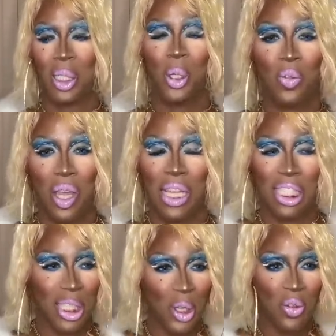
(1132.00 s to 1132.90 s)
too
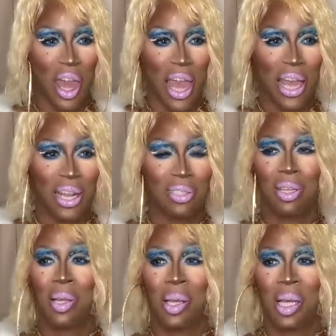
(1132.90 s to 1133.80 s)
this, too
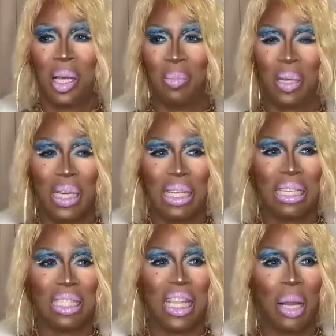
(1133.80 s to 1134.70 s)
that,
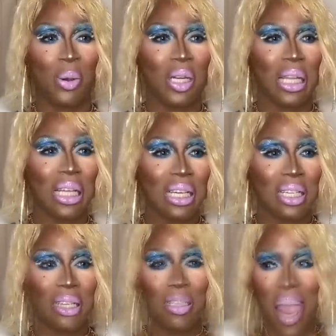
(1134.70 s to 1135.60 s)
because then I'm gonna
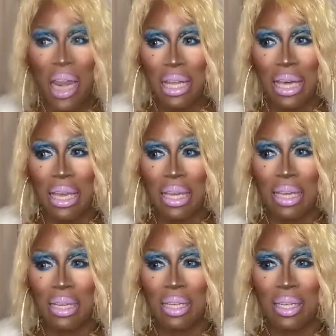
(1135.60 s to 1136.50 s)
look too manly.